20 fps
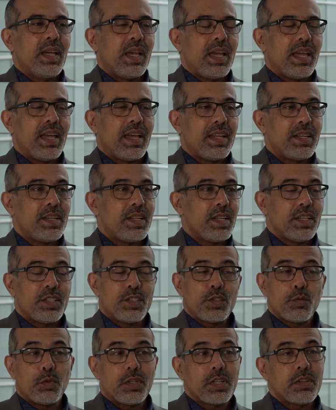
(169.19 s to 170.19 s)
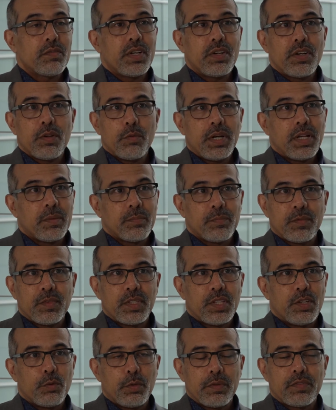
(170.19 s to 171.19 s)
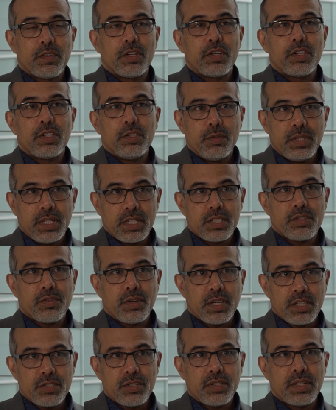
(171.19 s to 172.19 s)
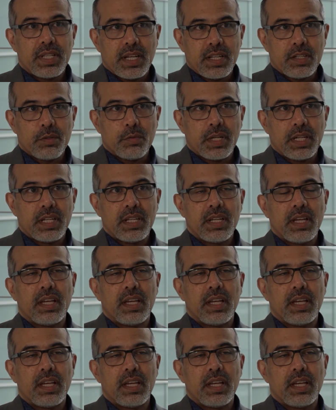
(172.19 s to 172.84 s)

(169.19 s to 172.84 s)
And it's worked very well. We've got a unique structure that way.